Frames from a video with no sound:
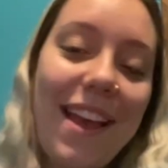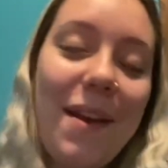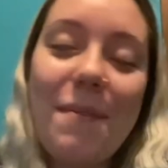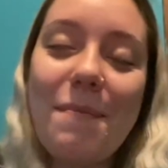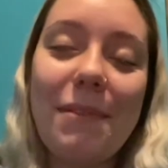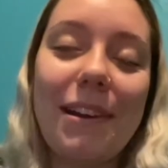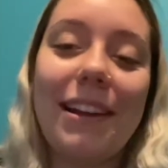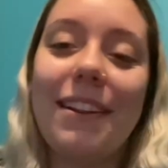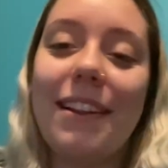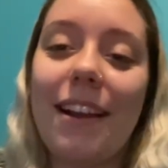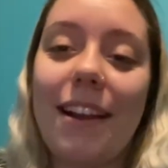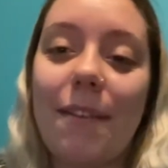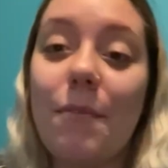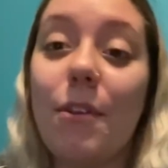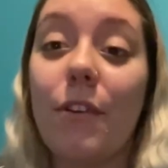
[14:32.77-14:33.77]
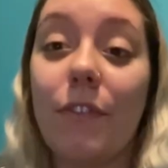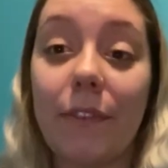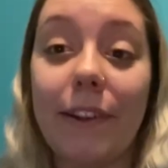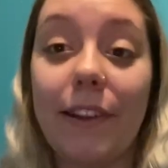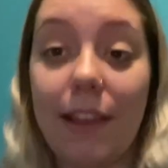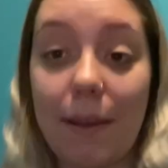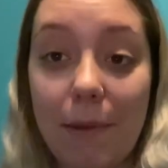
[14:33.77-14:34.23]
But no, for
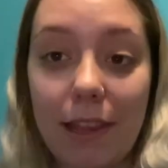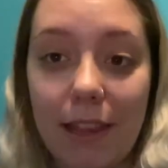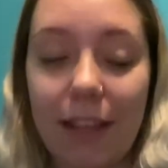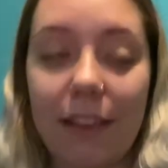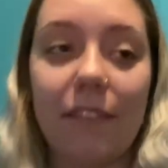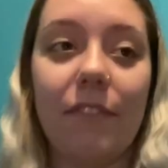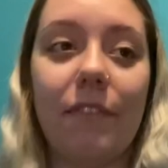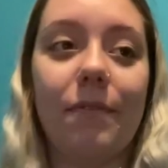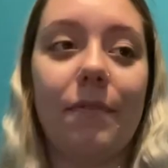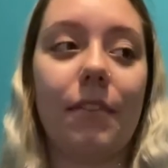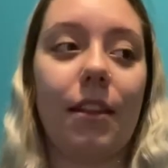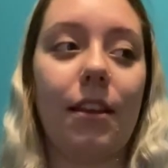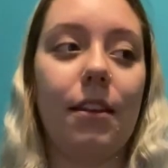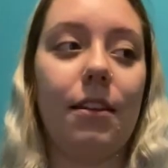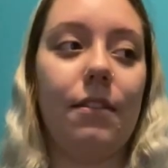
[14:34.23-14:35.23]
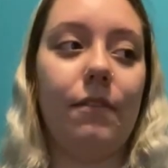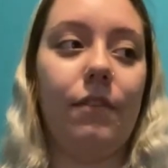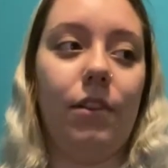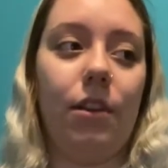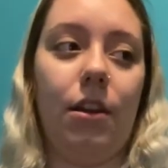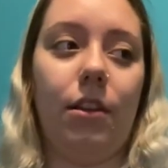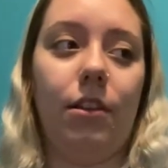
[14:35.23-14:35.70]
real, I might like
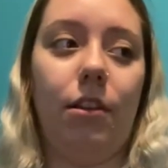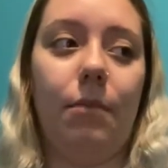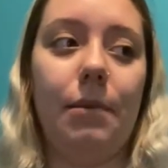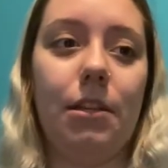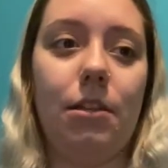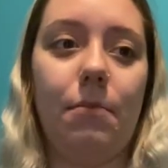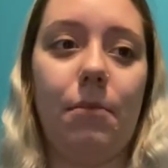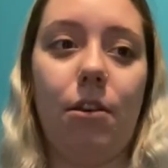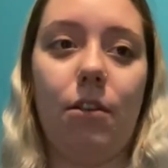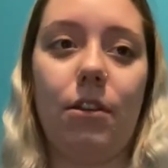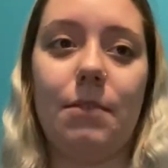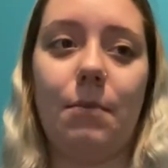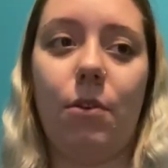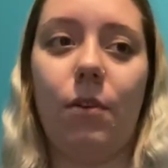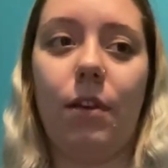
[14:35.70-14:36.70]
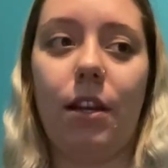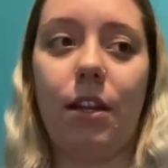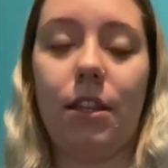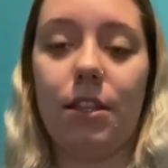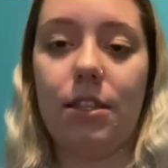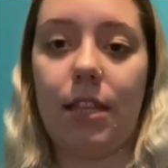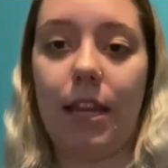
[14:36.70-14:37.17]
vlog a little bit tomorrow, because I'm going to
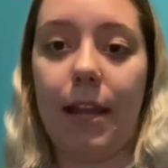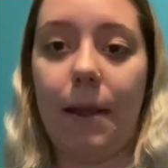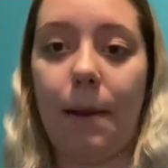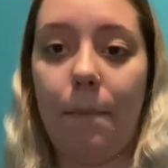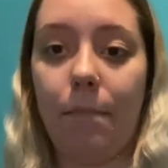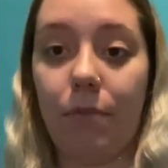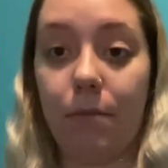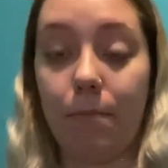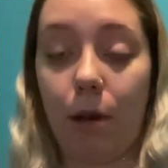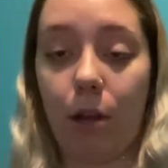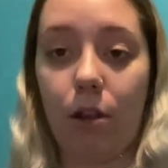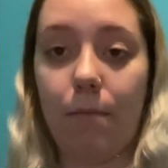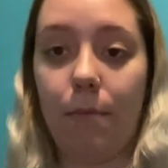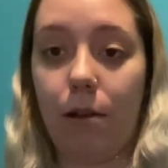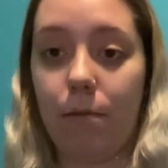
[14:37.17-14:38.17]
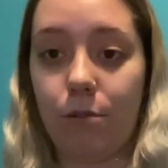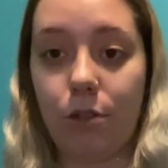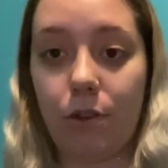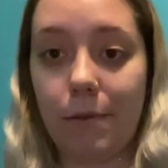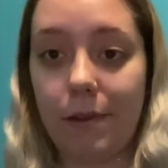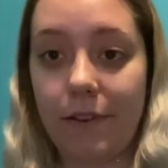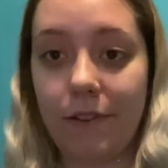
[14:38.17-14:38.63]
this like modern mom show
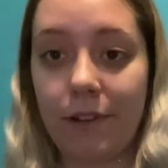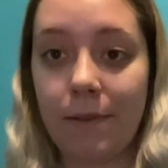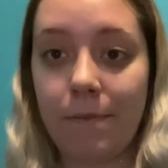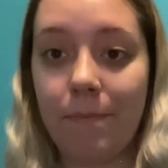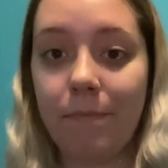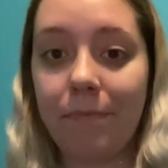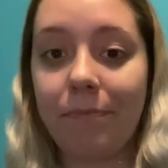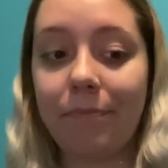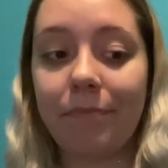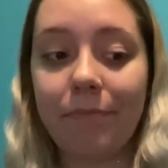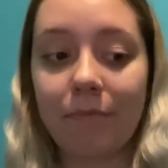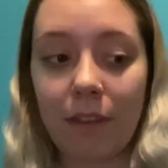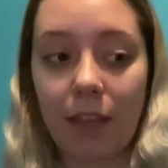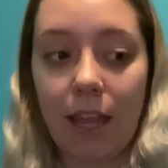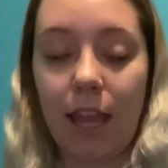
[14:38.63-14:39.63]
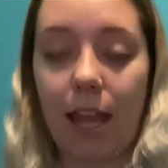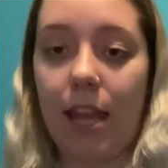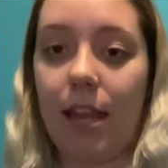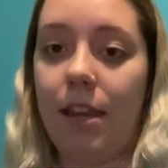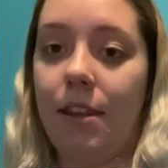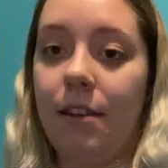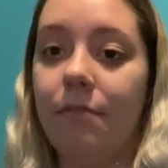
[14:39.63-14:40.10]
or whatever,
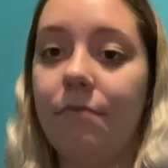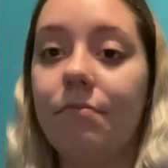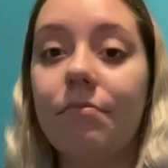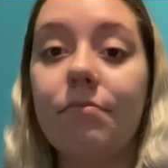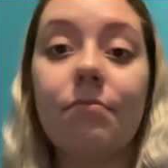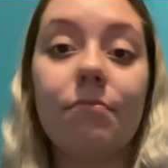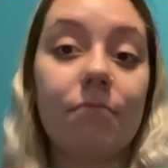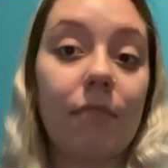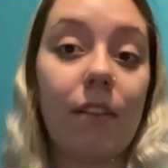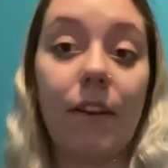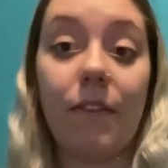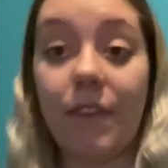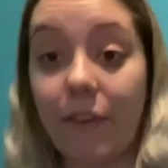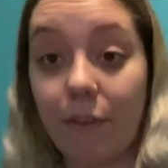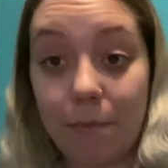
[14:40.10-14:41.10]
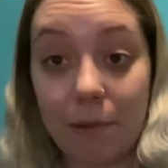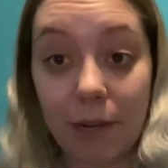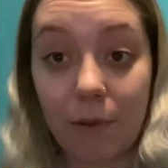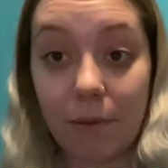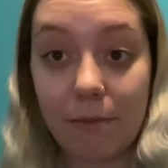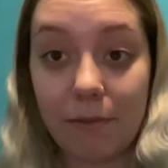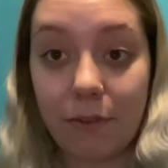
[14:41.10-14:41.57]
and I've never been to
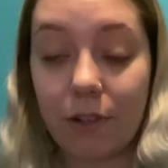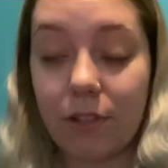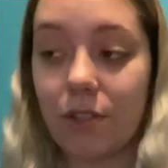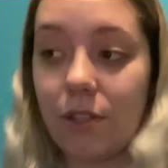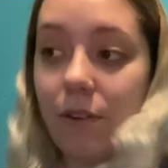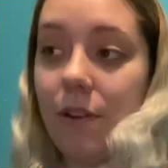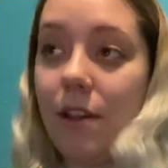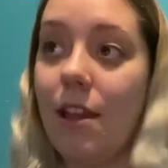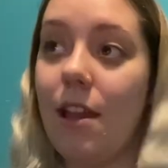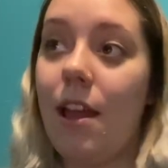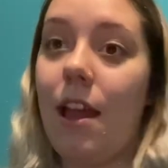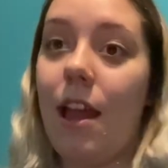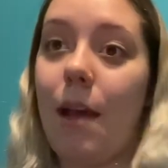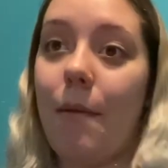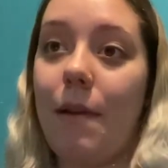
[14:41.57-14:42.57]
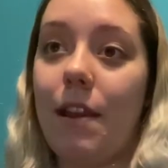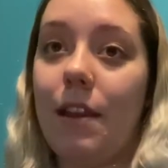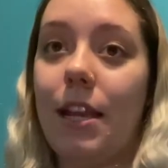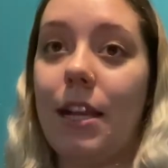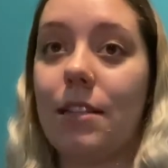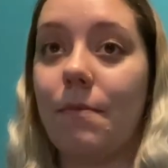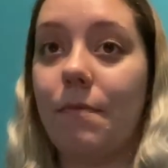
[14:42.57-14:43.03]
one before, so I might
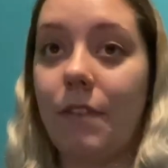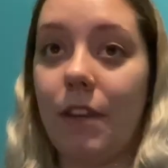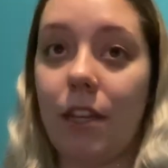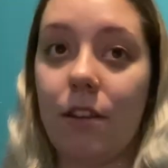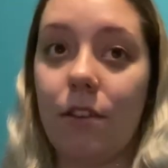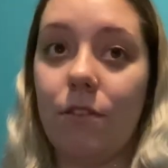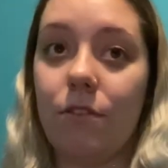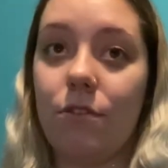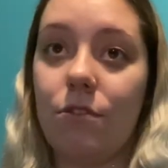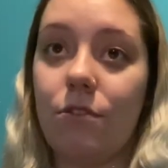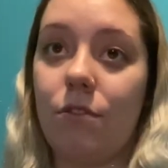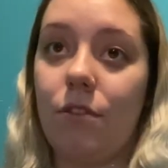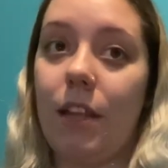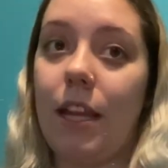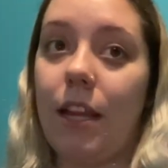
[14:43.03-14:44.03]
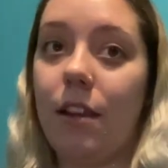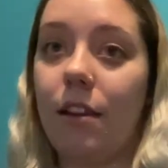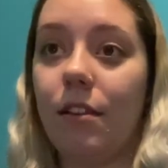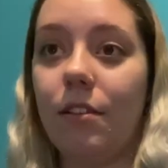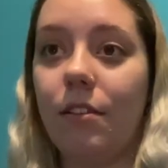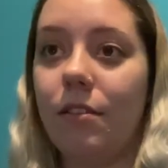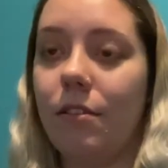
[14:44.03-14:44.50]
take some videos or like
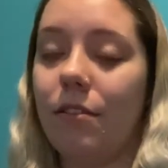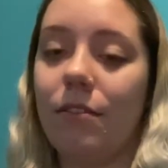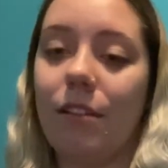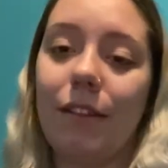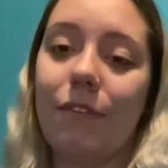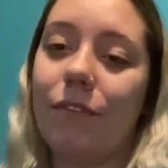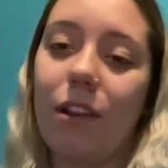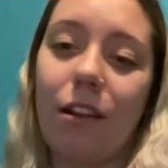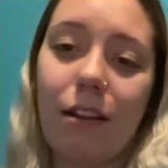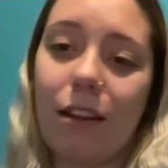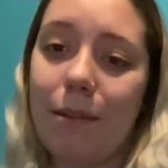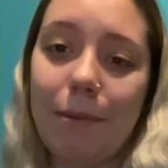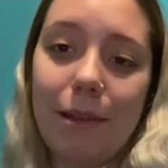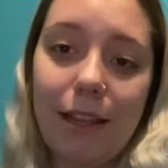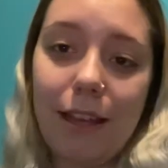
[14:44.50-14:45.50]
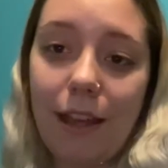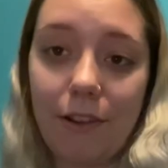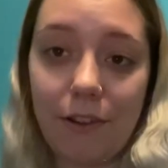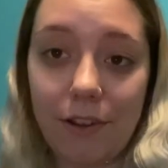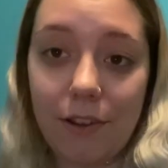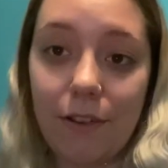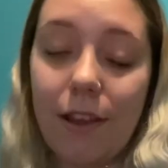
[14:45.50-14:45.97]
vlog it a bit. I don't
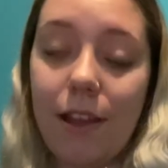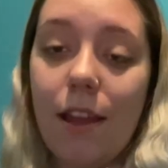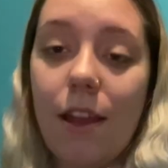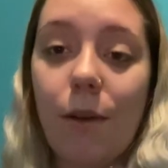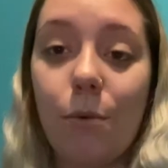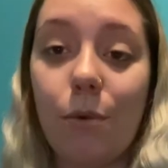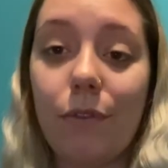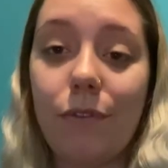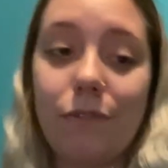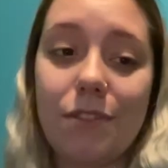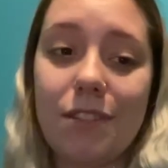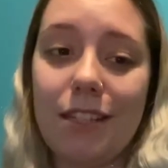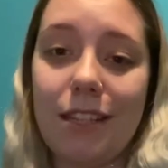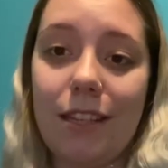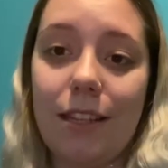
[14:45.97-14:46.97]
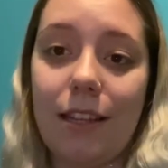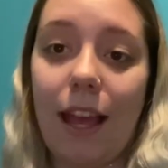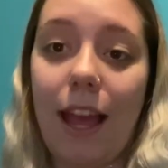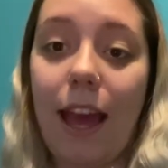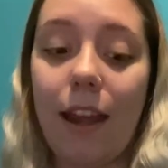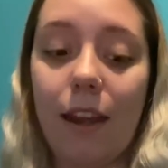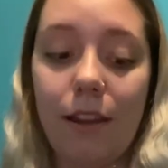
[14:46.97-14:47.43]
know, we'll see. I
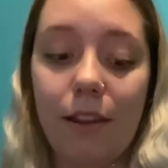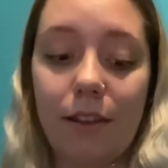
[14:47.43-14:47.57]
had